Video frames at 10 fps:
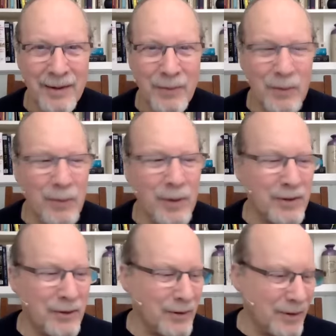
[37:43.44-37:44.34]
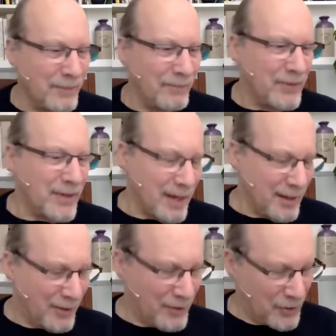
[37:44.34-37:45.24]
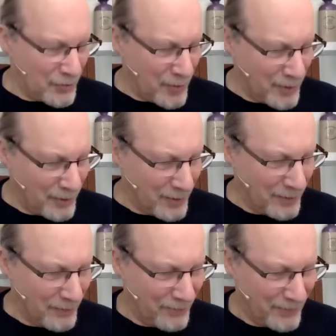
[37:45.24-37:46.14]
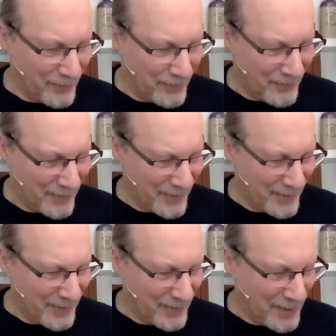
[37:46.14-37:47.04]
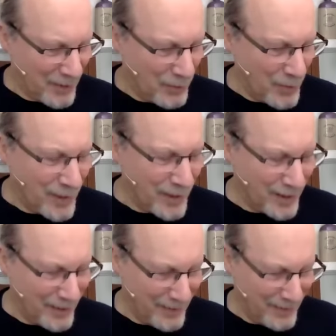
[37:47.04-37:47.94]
We want to take the struggle away.